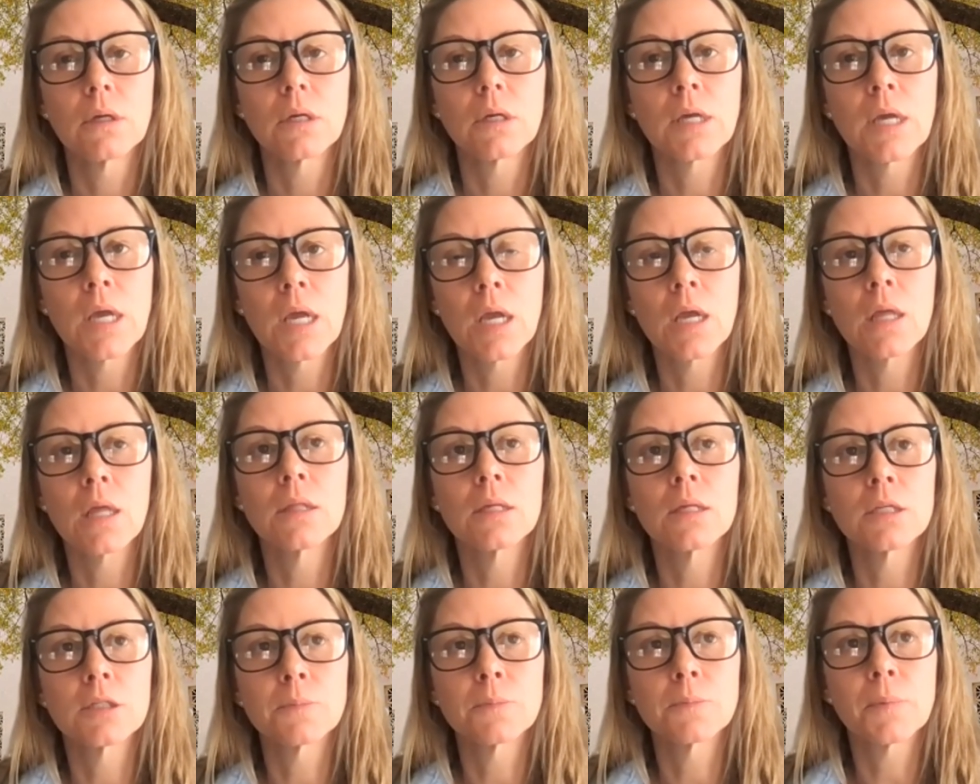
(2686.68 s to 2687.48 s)
can
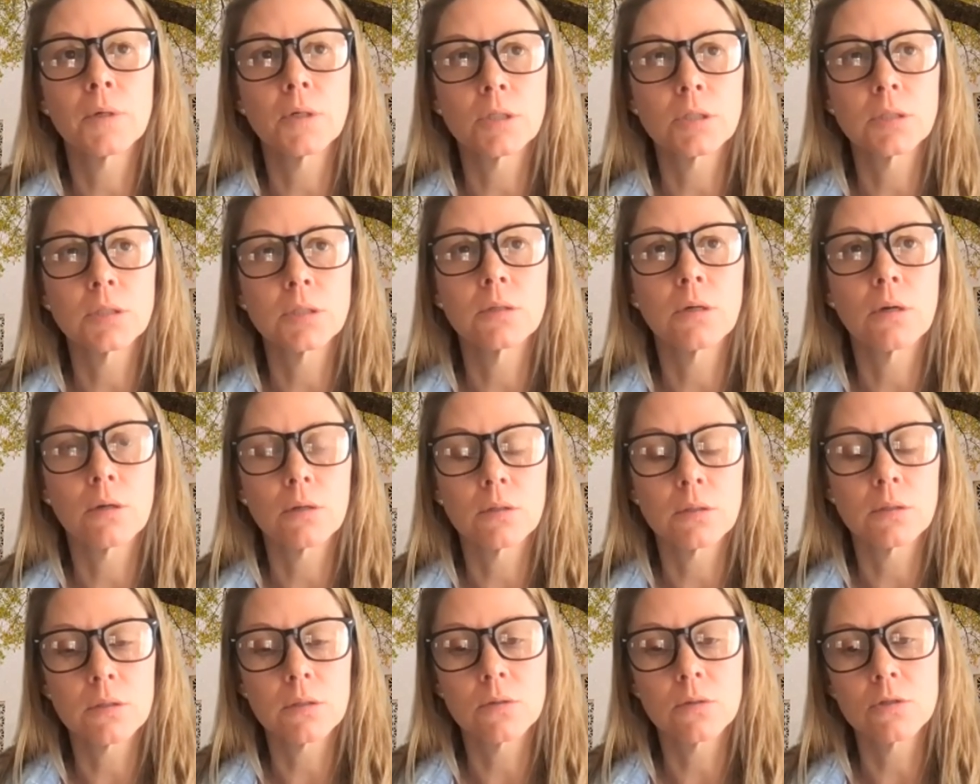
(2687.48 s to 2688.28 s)
this person
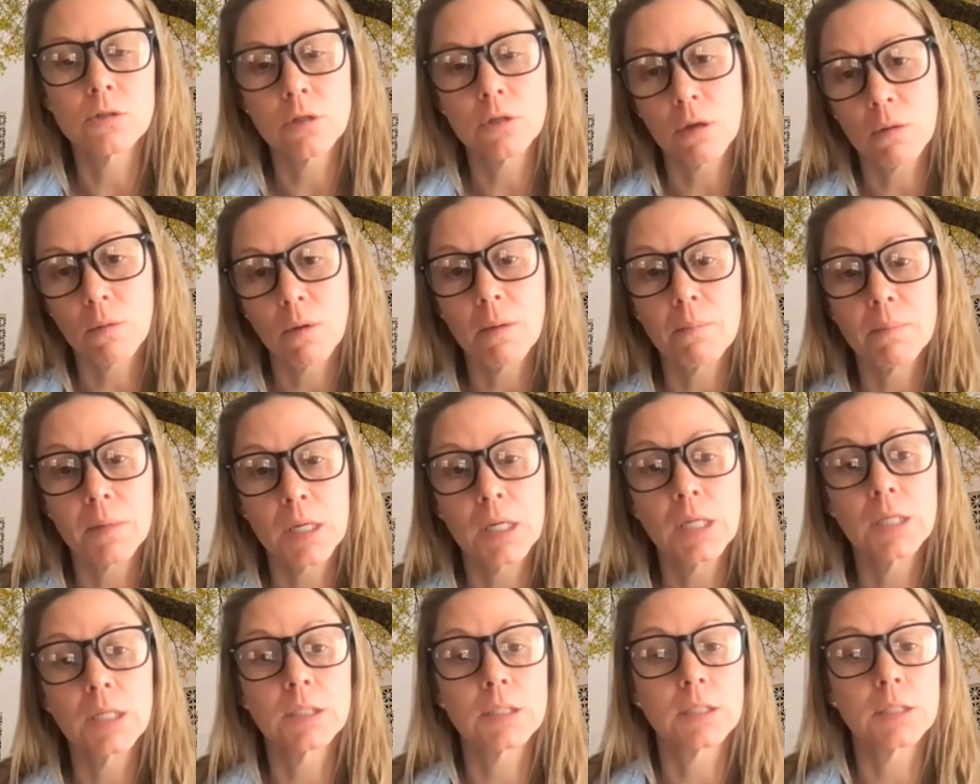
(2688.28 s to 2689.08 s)
also show up
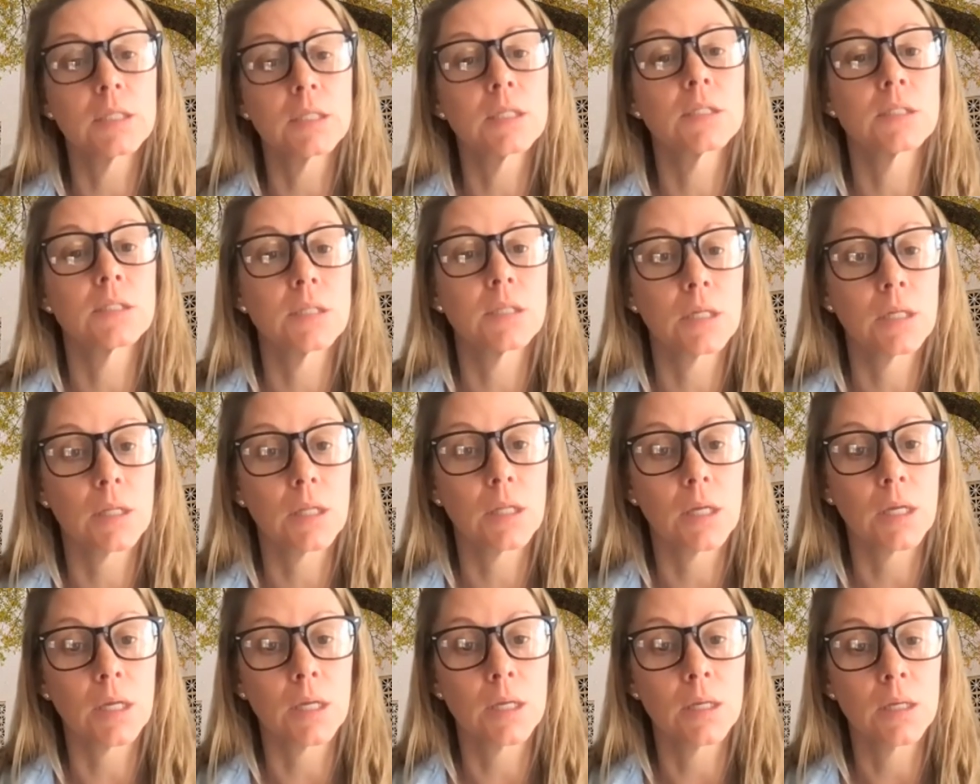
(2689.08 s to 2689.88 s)

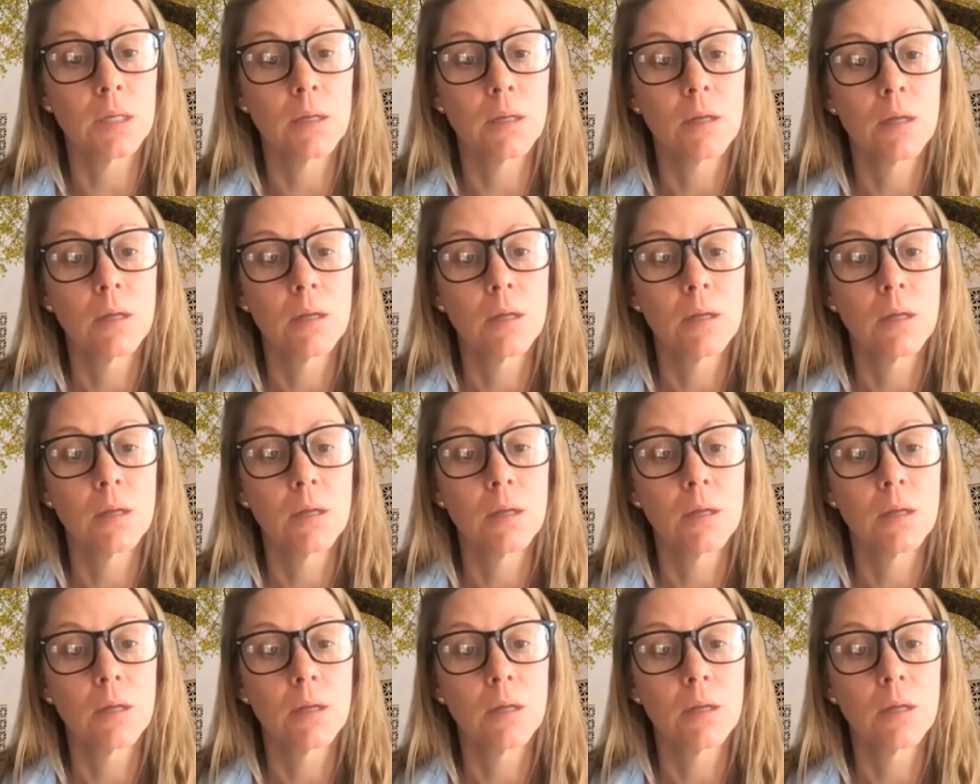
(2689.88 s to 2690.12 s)
consistently?